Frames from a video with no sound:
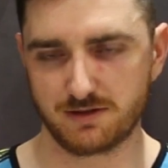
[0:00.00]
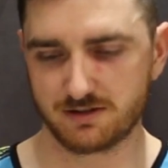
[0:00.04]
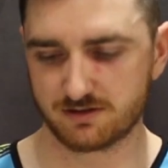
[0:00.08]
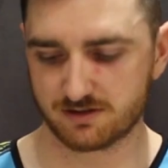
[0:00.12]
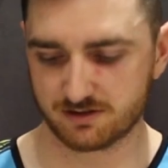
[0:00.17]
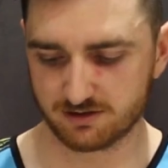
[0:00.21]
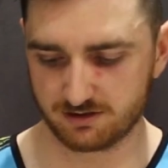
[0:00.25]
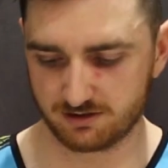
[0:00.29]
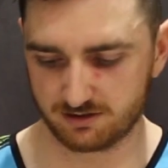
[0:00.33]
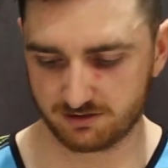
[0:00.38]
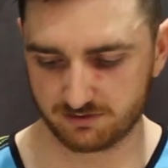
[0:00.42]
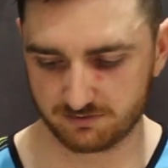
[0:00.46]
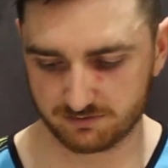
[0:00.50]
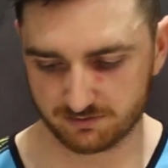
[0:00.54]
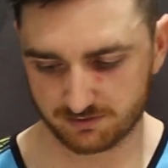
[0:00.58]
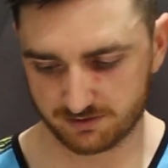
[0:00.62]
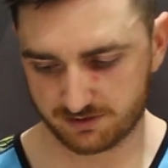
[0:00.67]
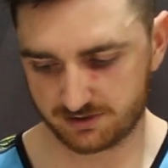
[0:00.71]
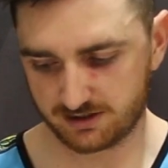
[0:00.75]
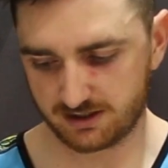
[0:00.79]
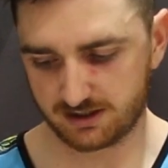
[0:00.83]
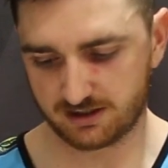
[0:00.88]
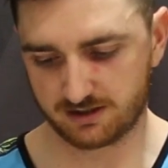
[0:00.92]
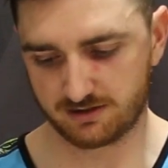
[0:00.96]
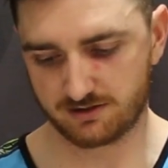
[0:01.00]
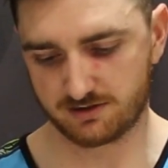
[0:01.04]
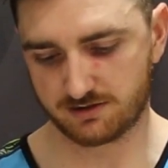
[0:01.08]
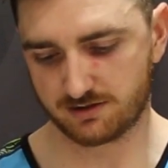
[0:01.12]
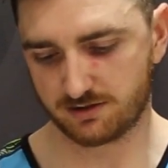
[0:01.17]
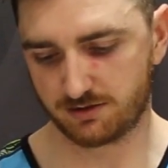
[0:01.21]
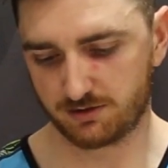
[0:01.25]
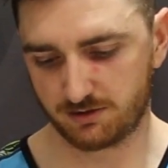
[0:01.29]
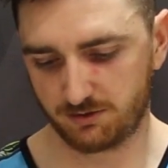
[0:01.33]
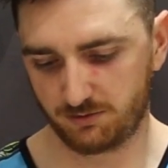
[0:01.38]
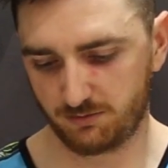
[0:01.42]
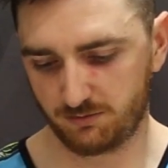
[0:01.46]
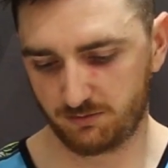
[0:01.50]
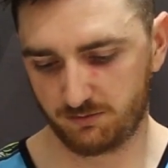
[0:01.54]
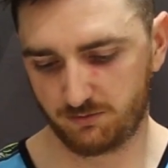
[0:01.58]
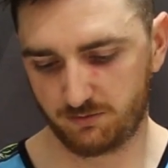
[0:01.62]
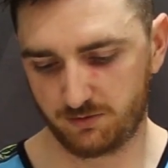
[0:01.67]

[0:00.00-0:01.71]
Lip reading: midsole for a second, so